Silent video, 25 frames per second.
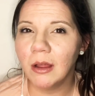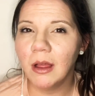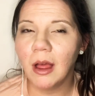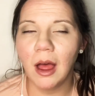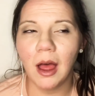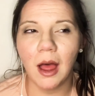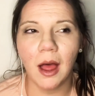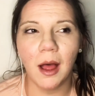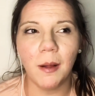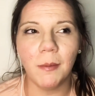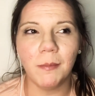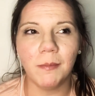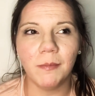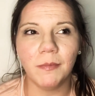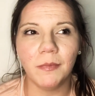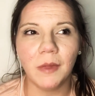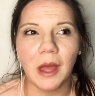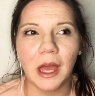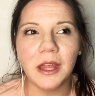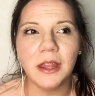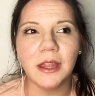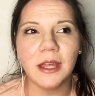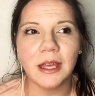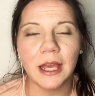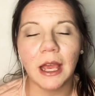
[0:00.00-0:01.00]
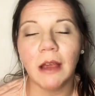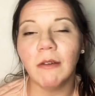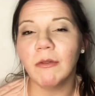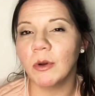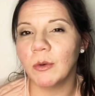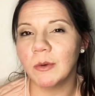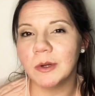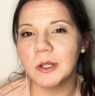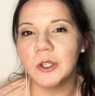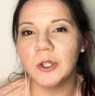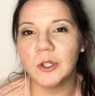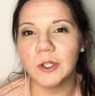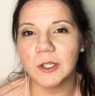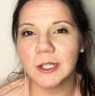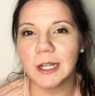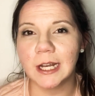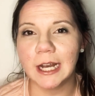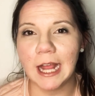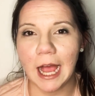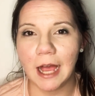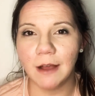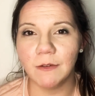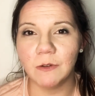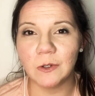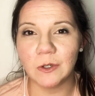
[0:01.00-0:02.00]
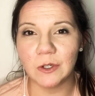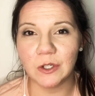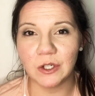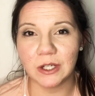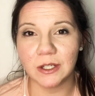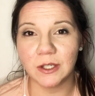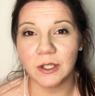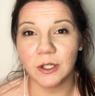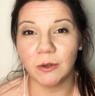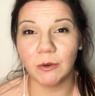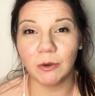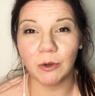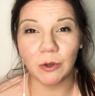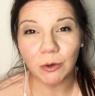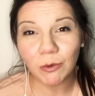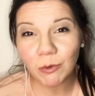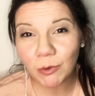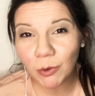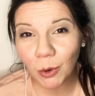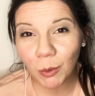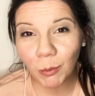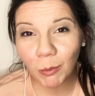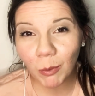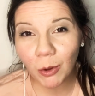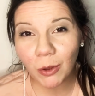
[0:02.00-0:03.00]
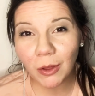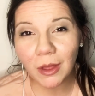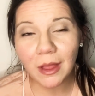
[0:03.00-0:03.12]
I think everyone's just going to have to adjust to a new normal.